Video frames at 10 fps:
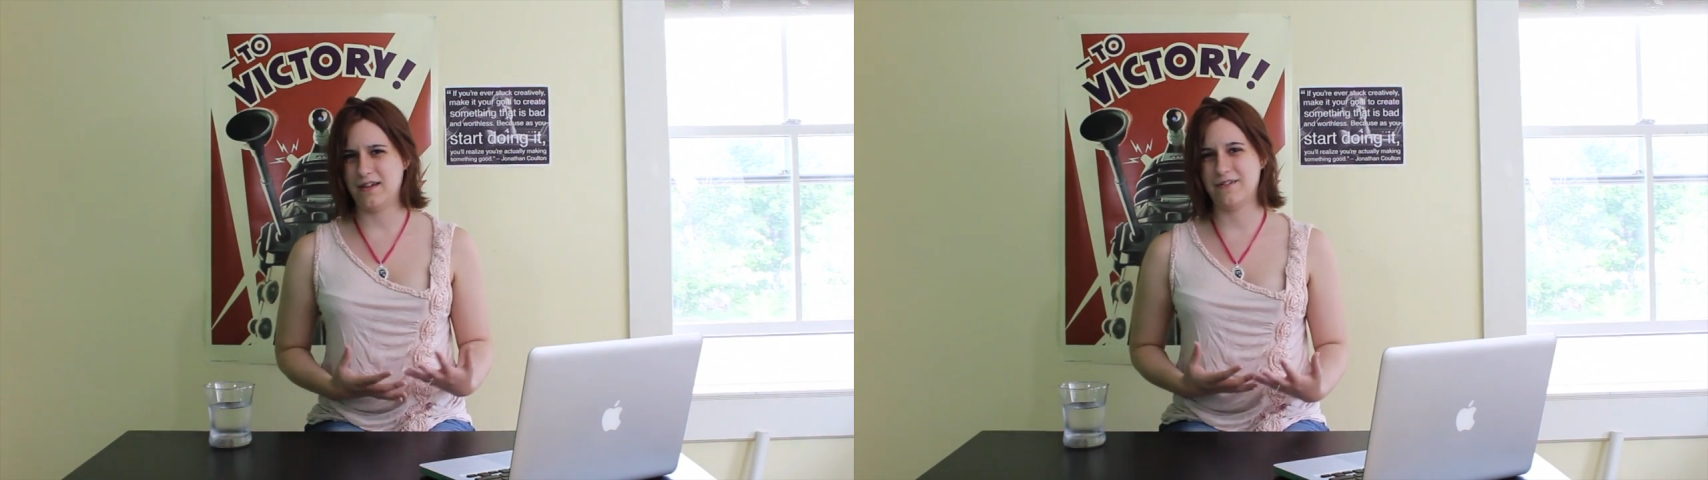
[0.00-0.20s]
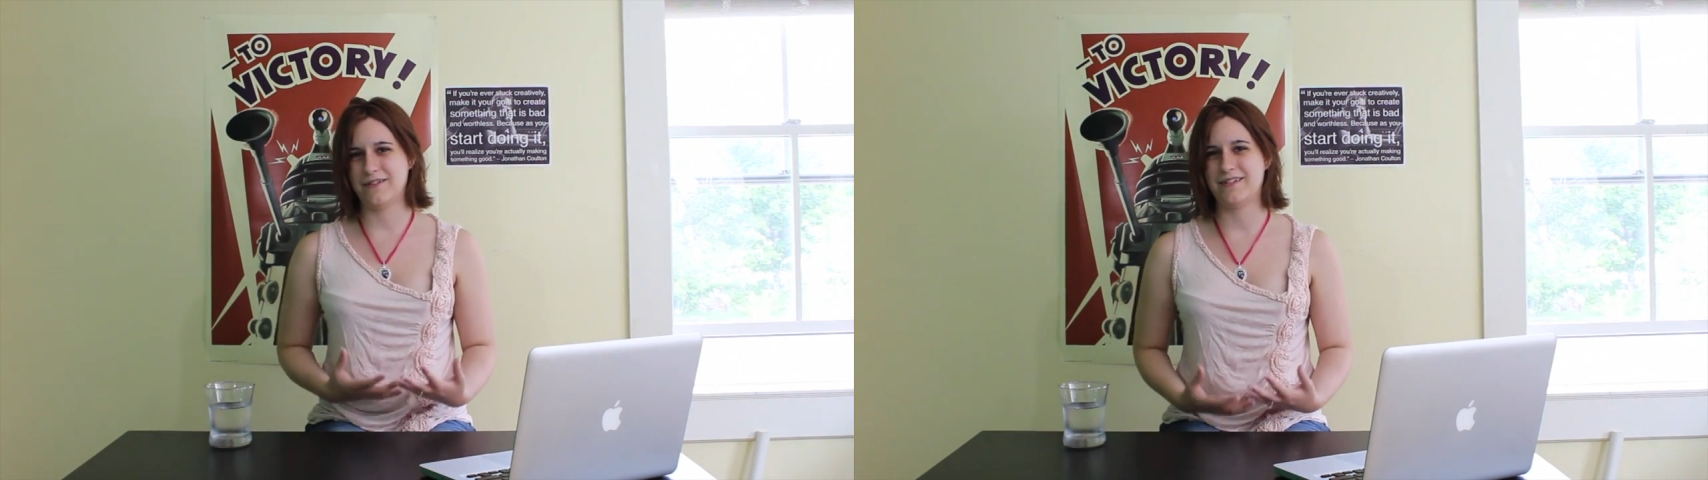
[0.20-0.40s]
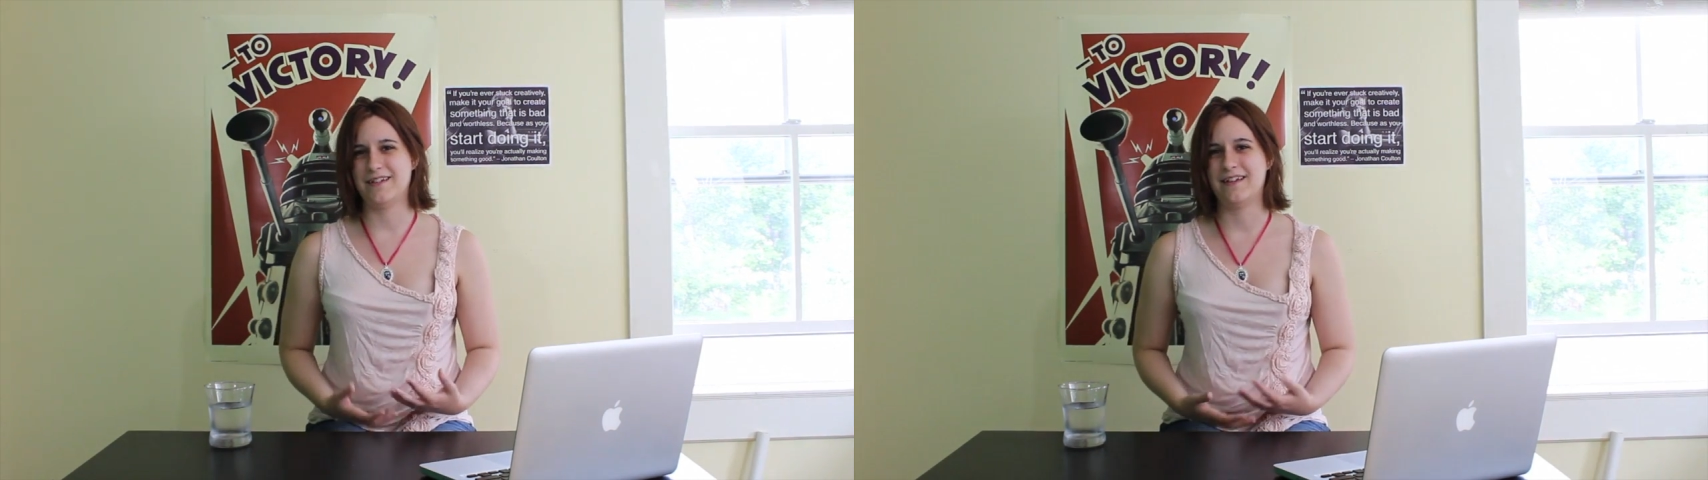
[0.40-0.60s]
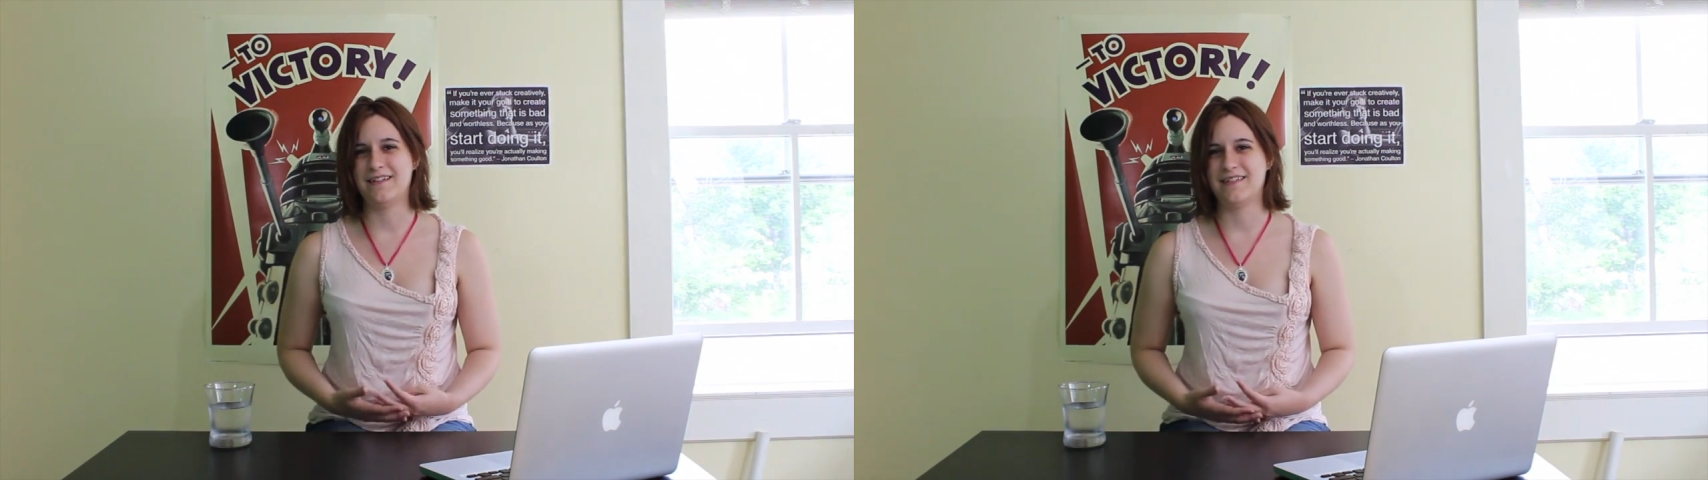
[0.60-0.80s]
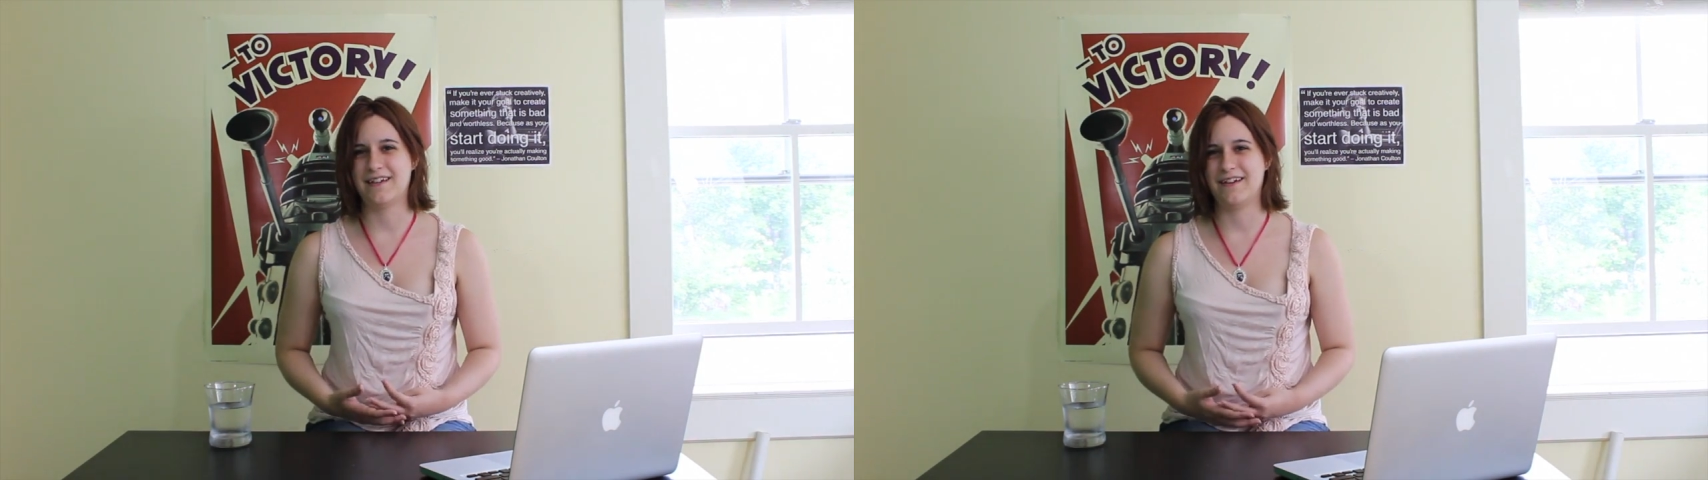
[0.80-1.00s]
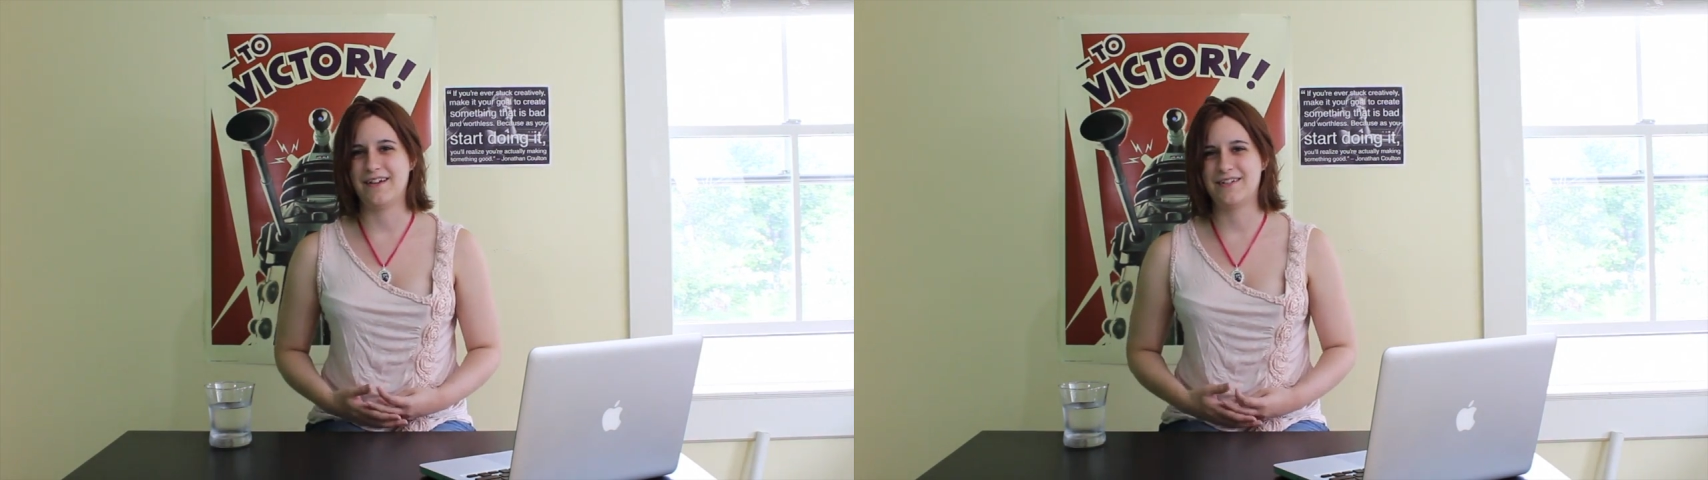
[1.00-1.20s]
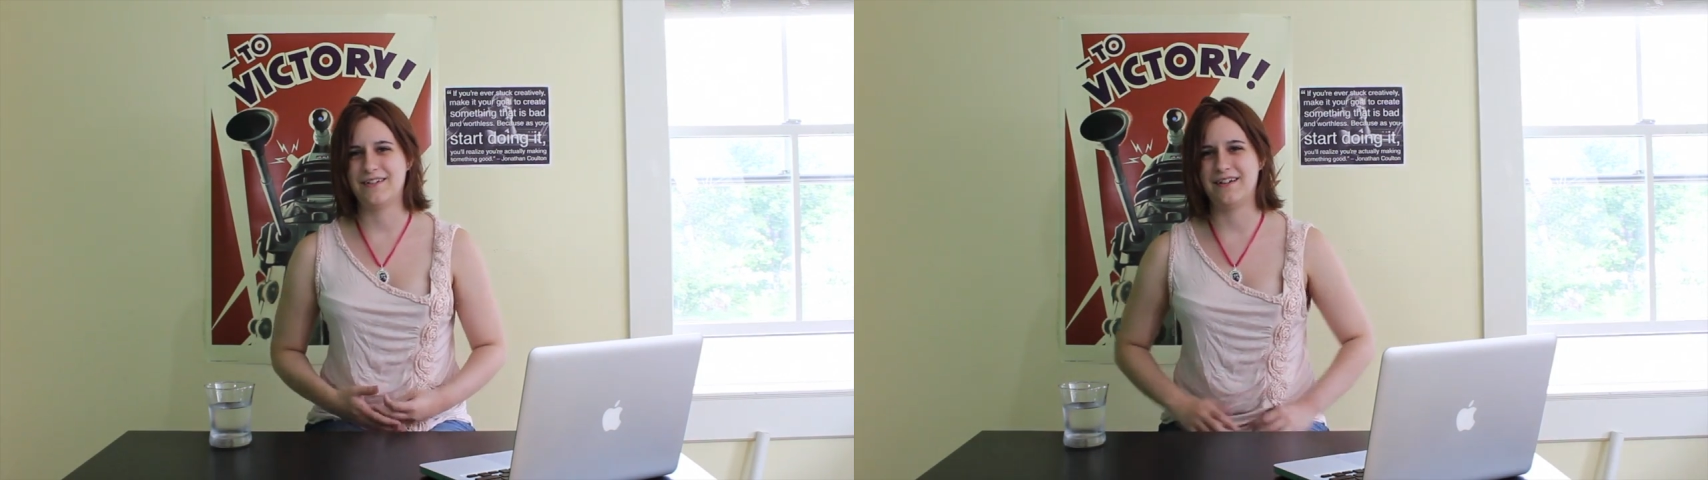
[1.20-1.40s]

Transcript: understand his character,